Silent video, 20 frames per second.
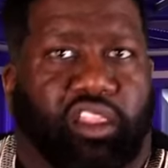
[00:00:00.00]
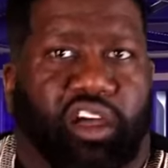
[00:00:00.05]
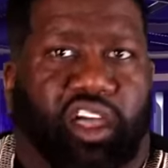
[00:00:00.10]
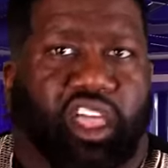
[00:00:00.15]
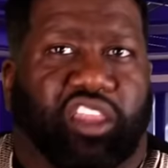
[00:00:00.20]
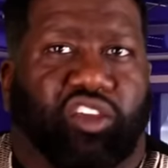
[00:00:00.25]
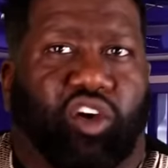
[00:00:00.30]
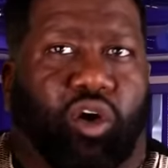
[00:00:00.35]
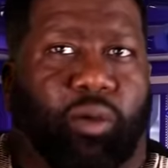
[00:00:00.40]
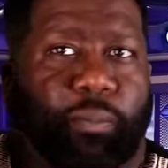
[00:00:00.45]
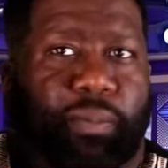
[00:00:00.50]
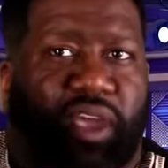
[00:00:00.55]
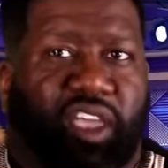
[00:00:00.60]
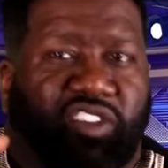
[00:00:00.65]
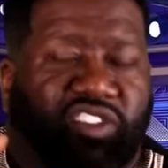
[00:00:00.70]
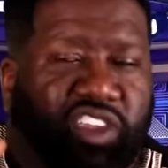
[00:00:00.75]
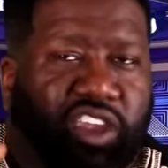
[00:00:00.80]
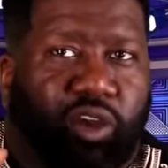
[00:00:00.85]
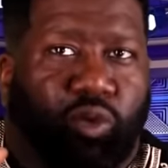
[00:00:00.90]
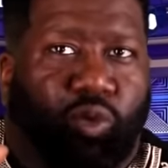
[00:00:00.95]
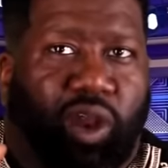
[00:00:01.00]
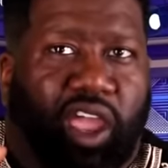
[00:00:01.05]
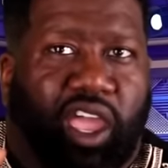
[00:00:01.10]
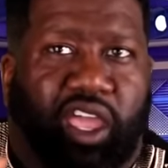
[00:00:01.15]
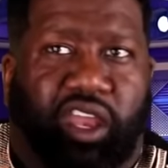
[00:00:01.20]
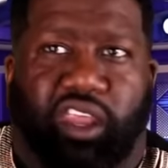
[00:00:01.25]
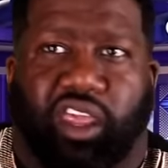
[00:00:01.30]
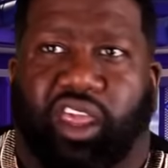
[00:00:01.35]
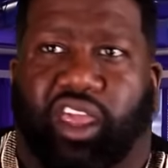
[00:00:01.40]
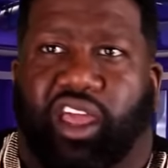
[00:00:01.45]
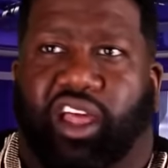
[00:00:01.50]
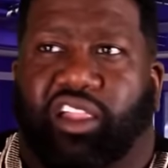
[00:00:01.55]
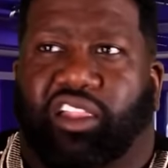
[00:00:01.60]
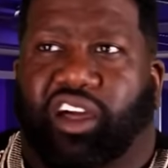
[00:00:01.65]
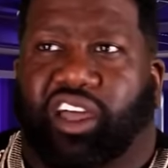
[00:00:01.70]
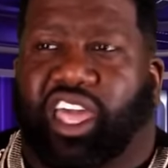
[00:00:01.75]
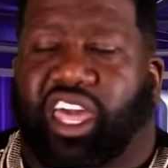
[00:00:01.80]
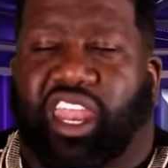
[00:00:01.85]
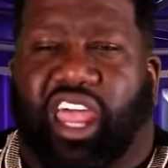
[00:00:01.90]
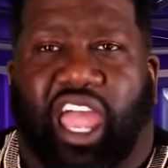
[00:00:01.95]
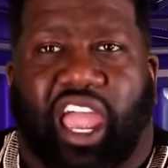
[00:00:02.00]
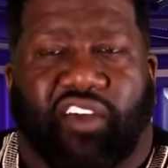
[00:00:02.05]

Look at the obesity rate. Look at